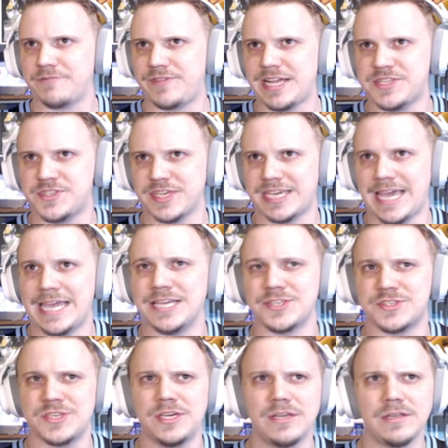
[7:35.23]
And if that's the
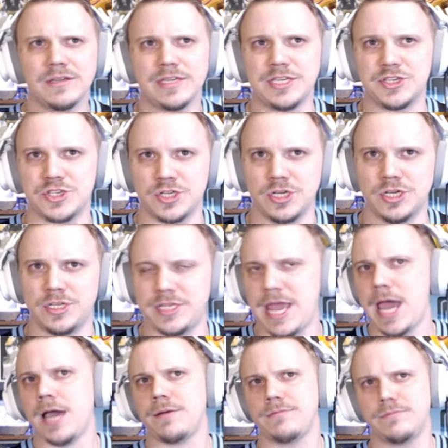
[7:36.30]
case, he should,
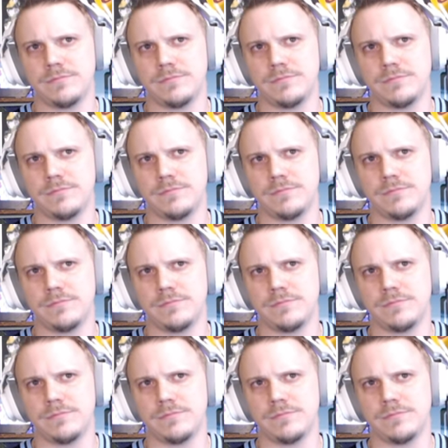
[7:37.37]
yeah.